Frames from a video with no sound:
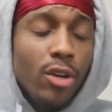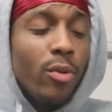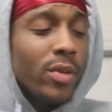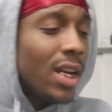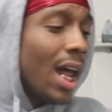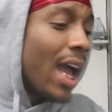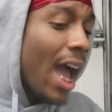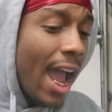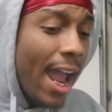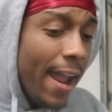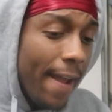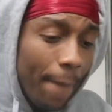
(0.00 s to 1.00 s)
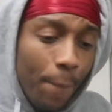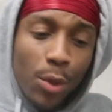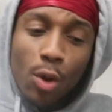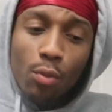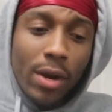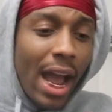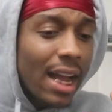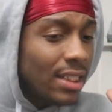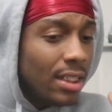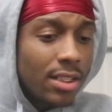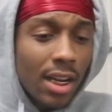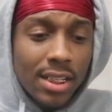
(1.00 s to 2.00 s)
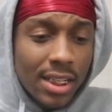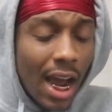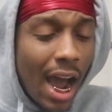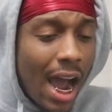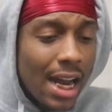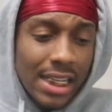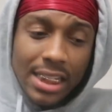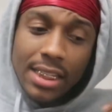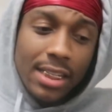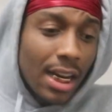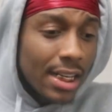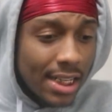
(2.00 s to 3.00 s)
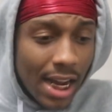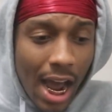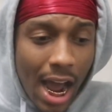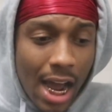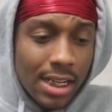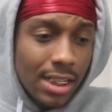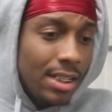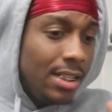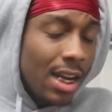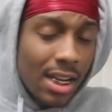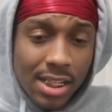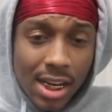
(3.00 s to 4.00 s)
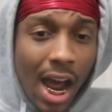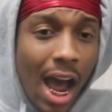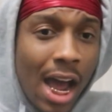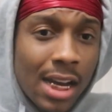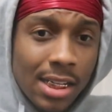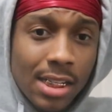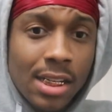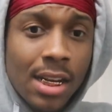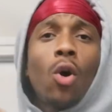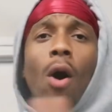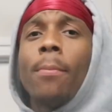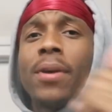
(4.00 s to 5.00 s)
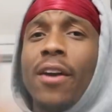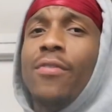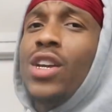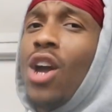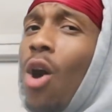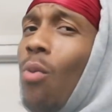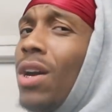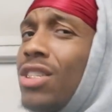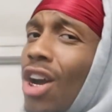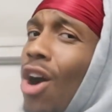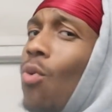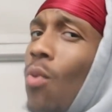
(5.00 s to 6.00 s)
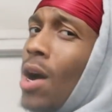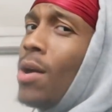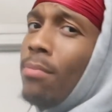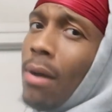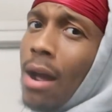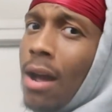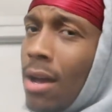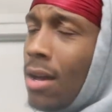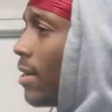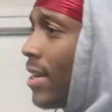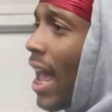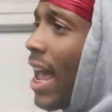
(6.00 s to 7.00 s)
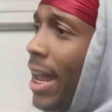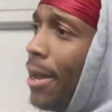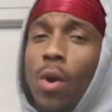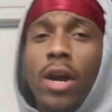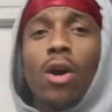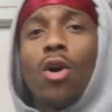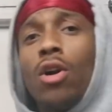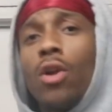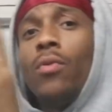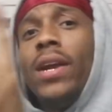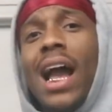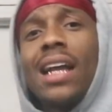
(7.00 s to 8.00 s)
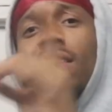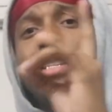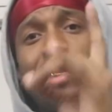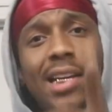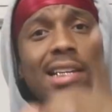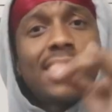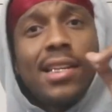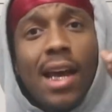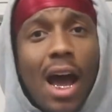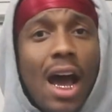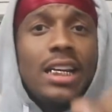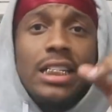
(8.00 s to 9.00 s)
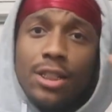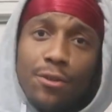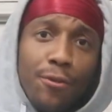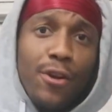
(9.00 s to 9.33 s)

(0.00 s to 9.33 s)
and you was like, hey, react to Justin Hodges, Justin Hodges, Justin Hodges. So I'm giving y'all what y'all want, bruh. Today, we are gonna react to Justin Hodges'